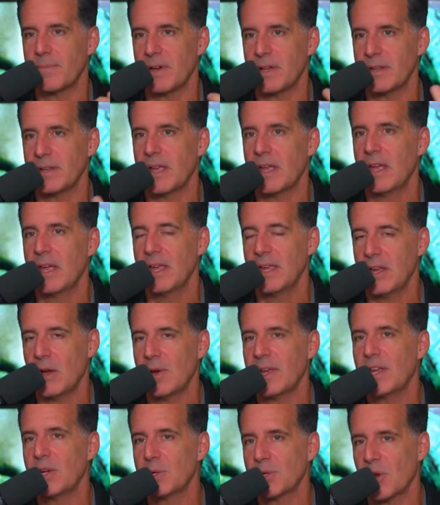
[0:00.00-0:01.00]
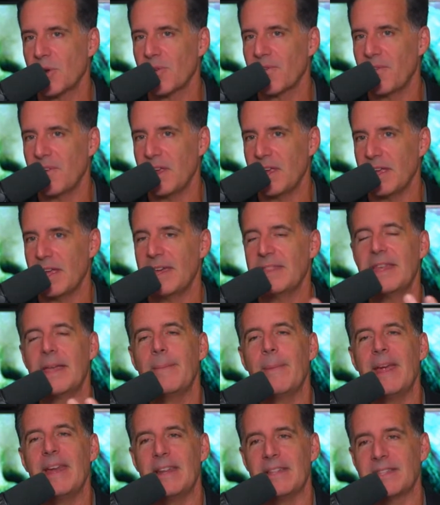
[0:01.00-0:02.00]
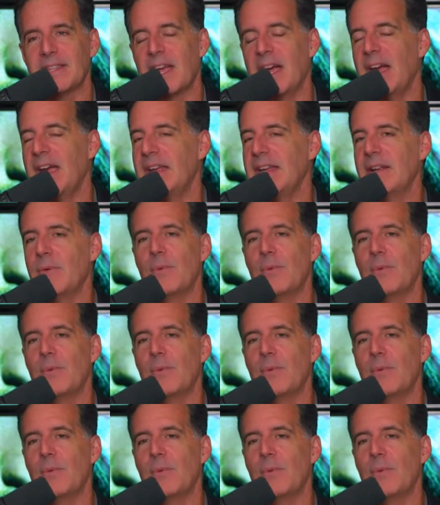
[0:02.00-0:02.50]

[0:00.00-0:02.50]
but you know, here's our fee." And they made it tight.